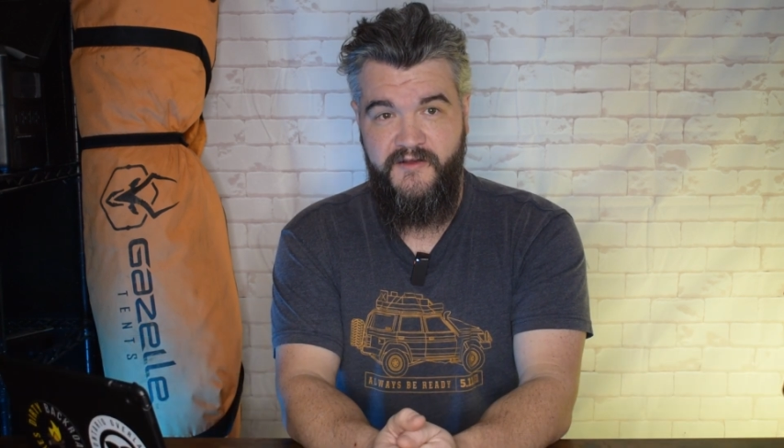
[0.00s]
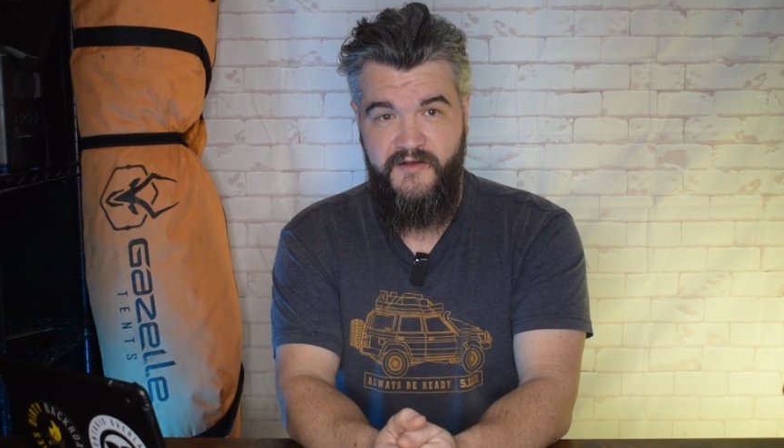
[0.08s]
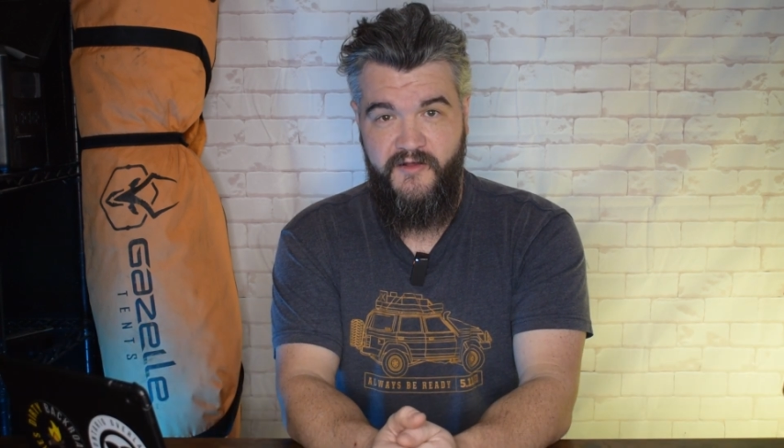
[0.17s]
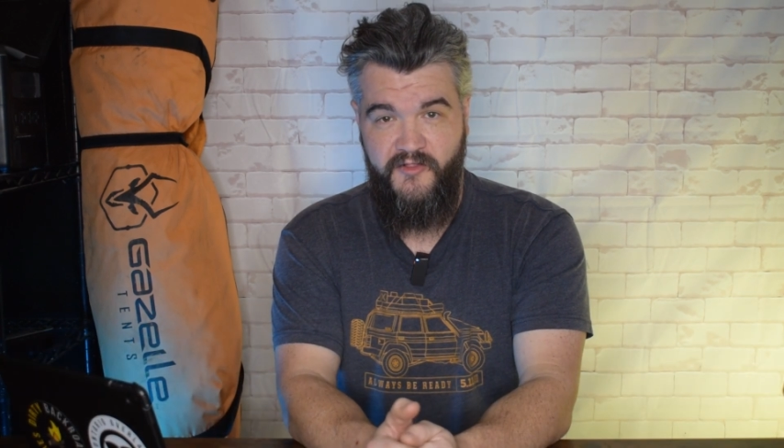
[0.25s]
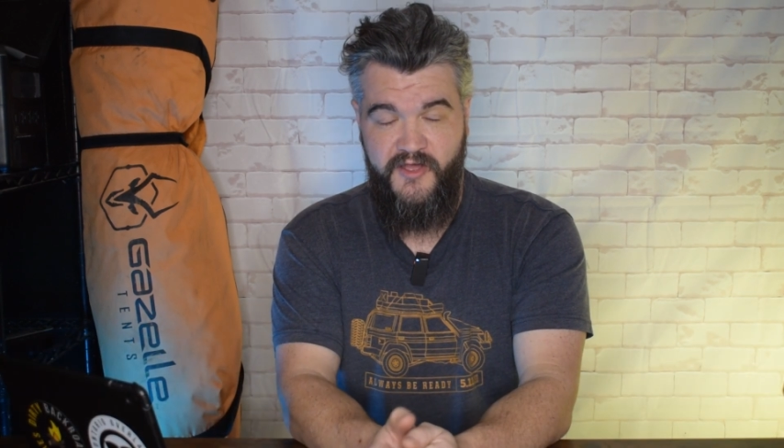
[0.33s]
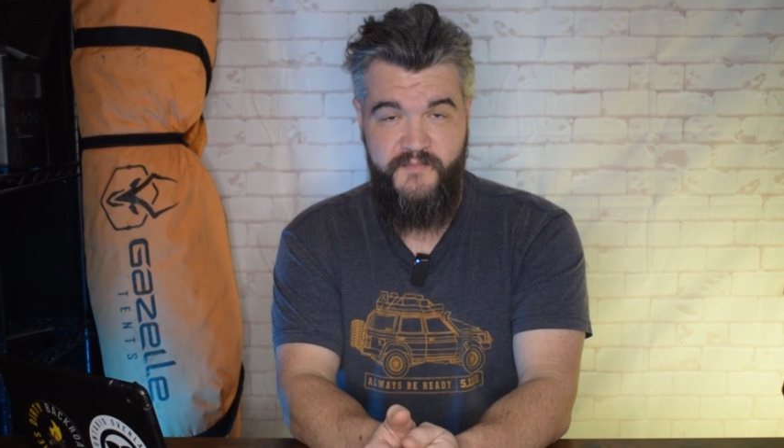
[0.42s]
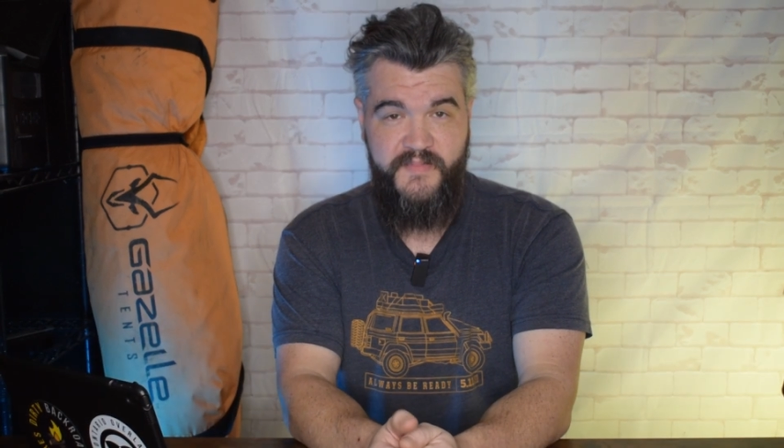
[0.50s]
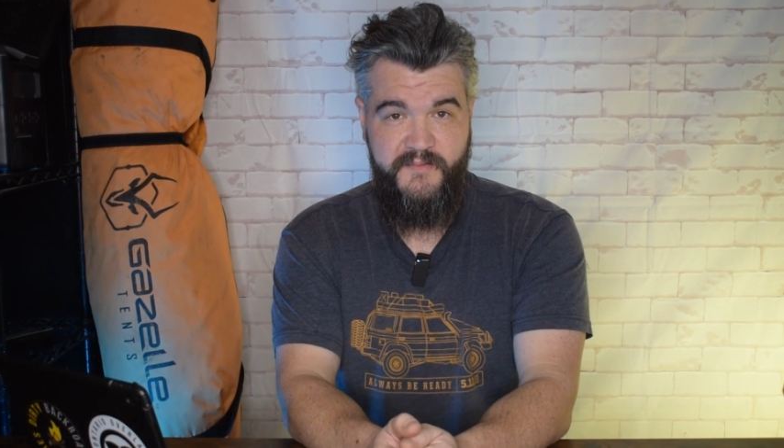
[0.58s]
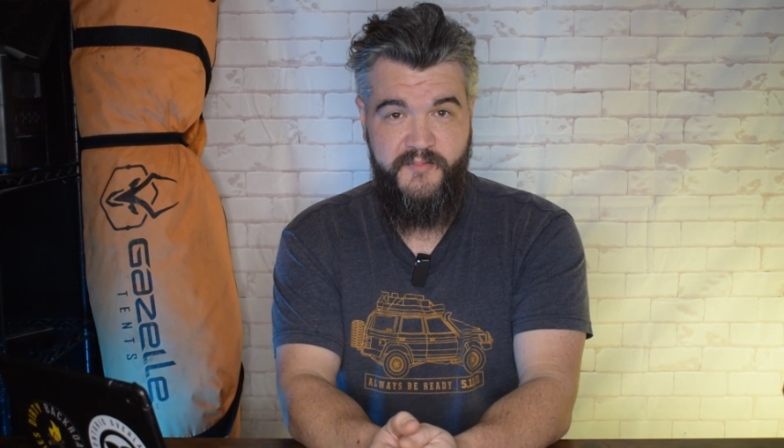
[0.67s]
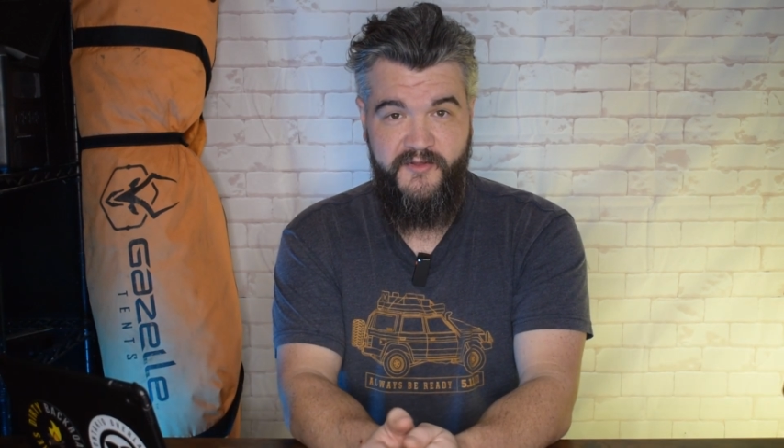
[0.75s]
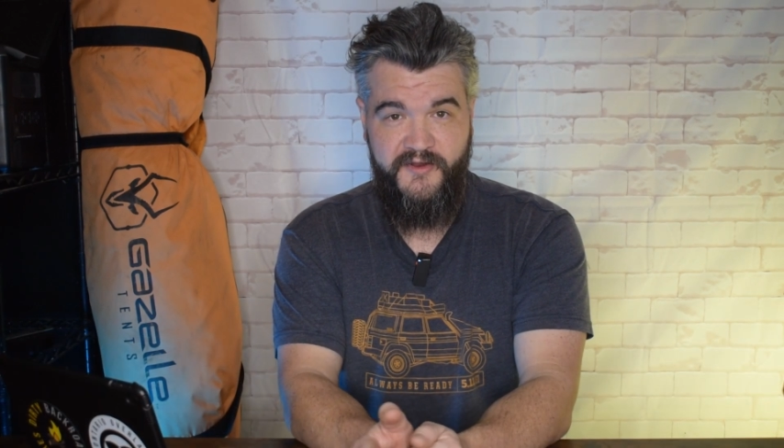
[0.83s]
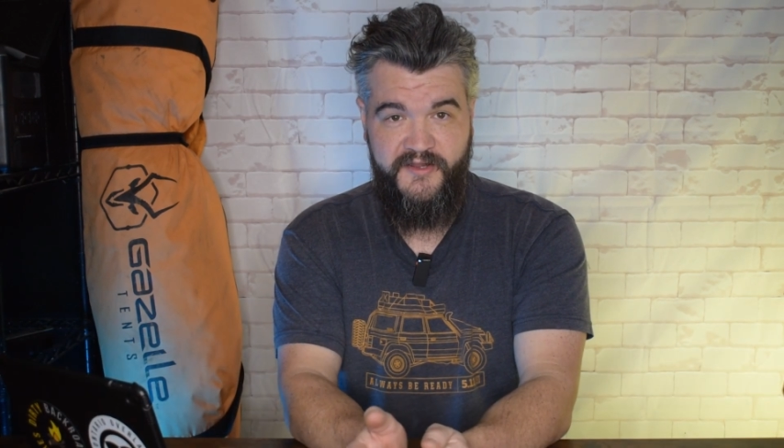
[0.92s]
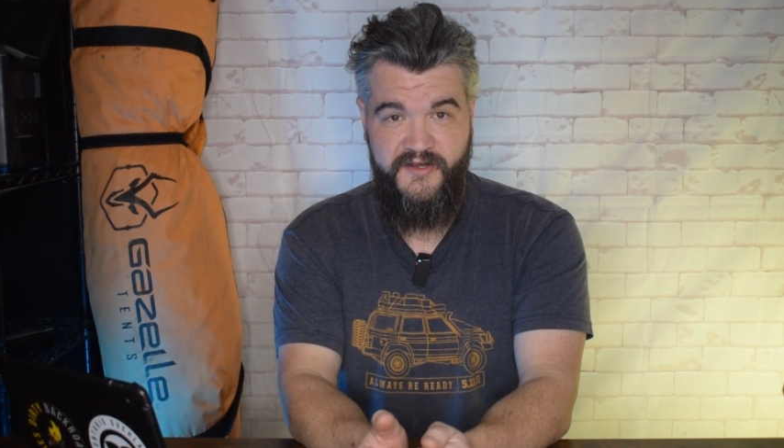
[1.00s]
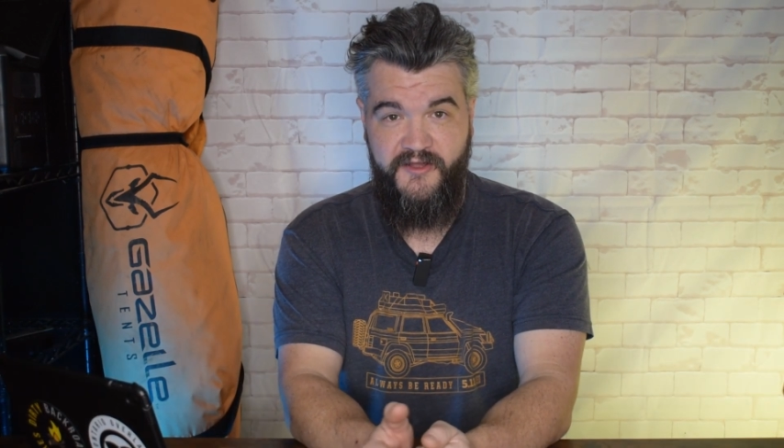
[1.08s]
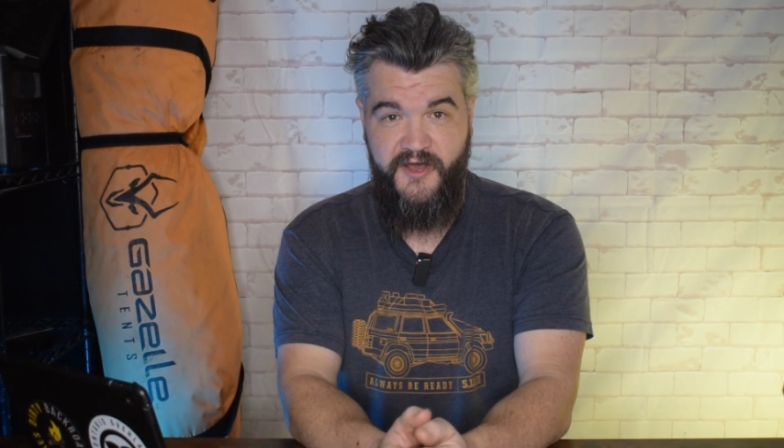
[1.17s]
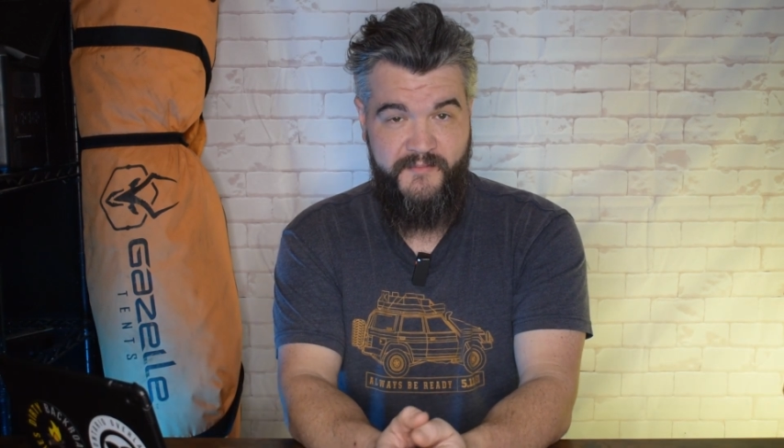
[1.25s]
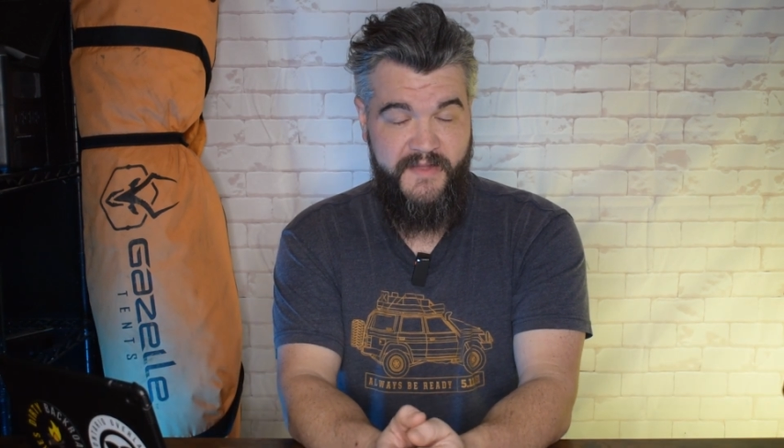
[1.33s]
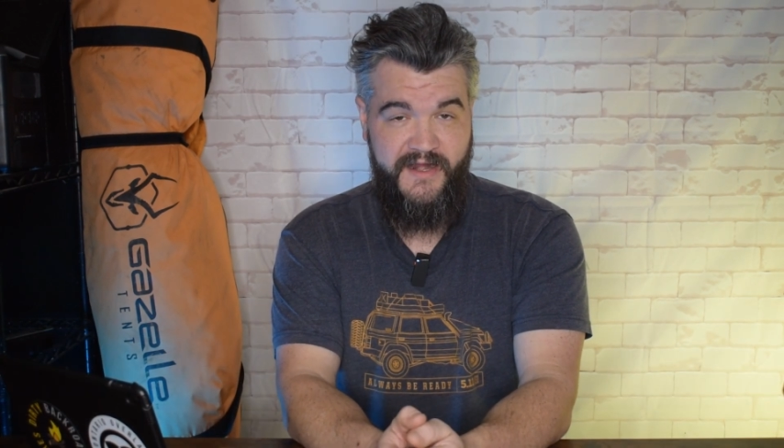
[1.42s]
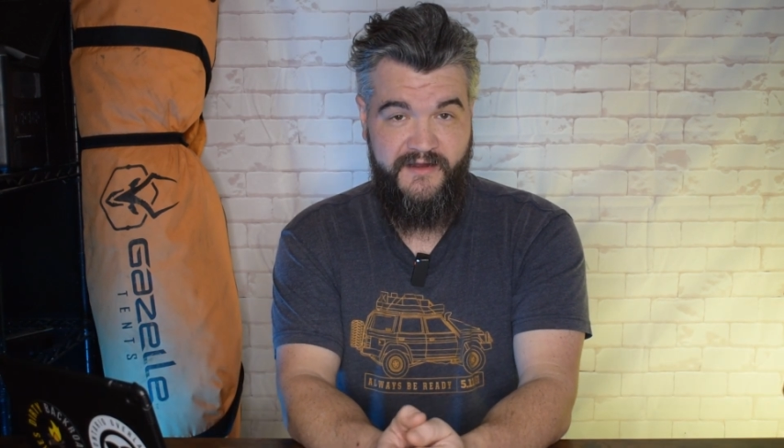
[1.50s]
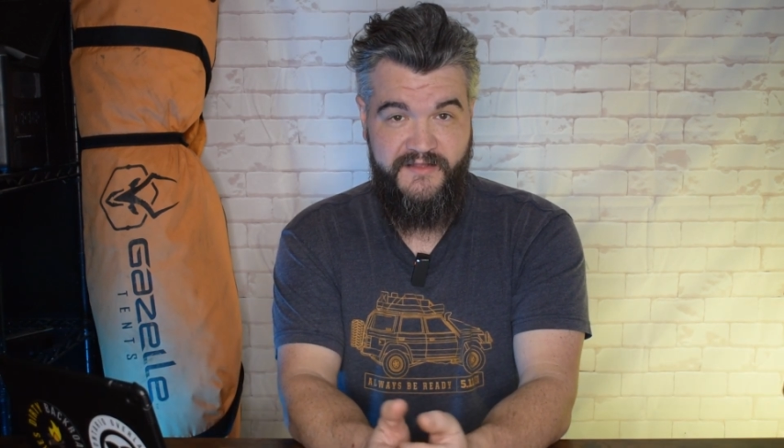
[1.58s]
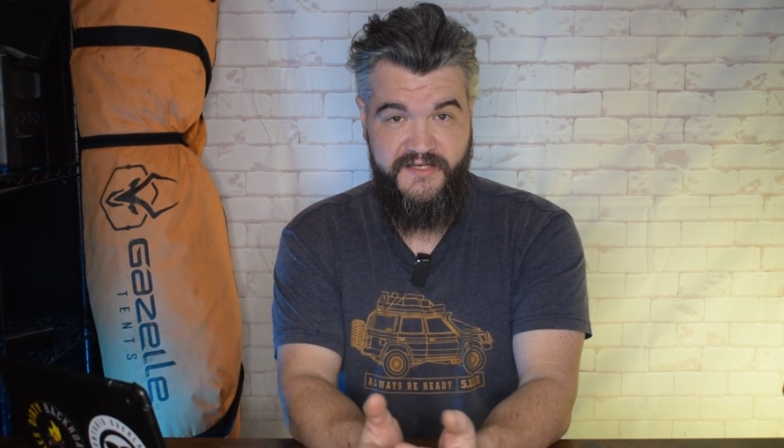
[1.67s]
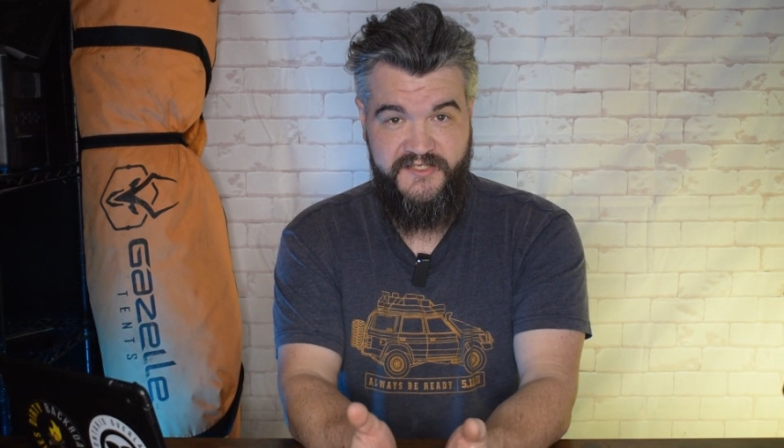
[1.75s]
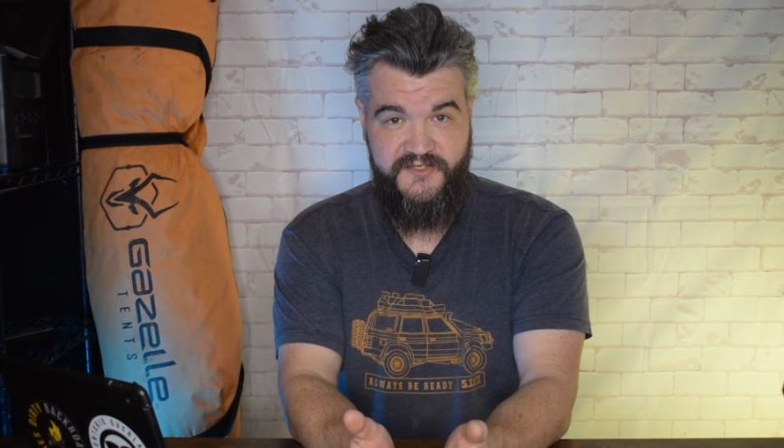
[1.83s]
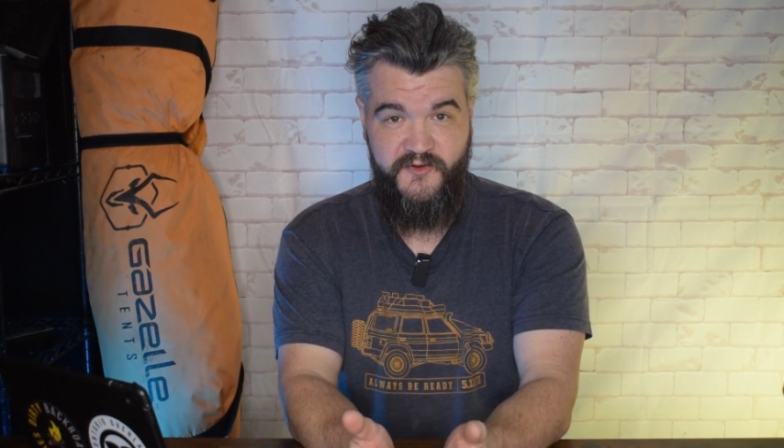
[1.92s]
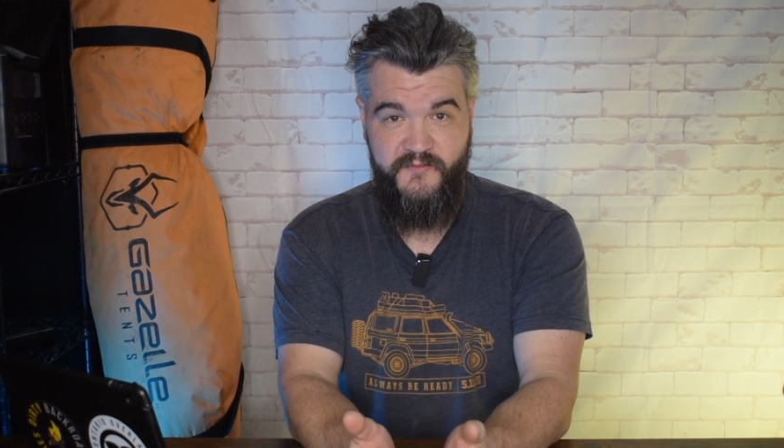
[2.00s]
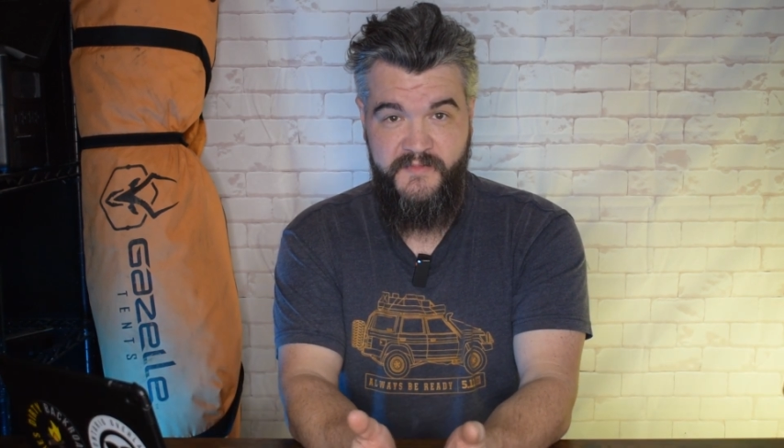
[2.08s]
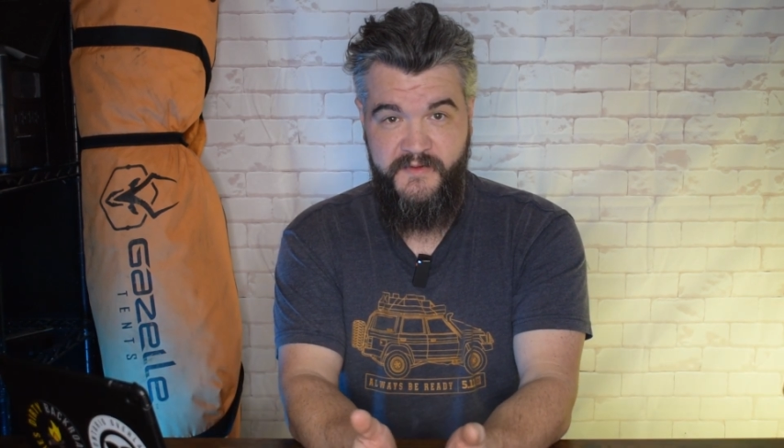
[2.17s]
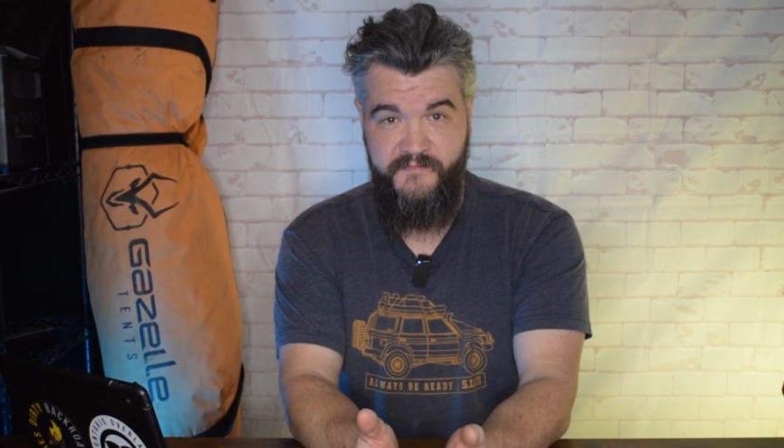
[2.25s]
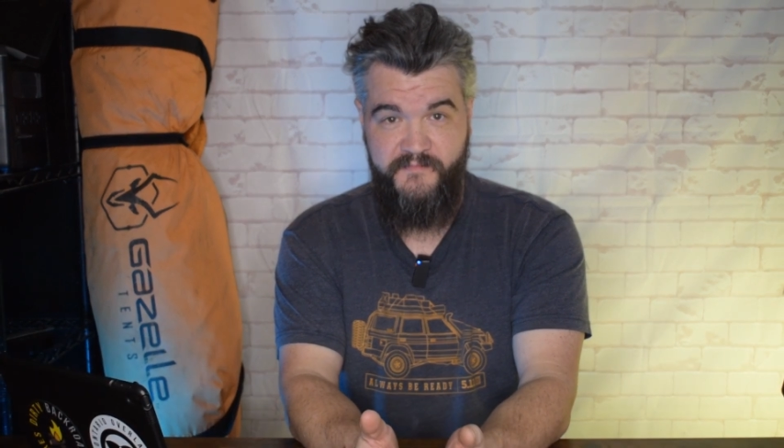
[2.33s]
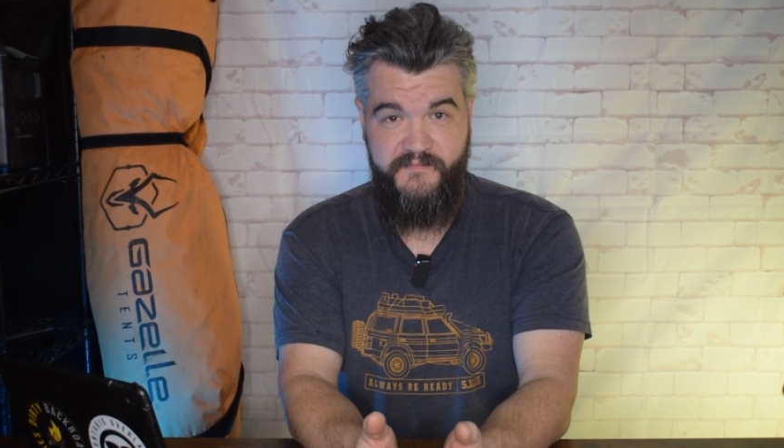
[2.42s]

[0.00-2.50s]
A lot of people are going to automatically assume,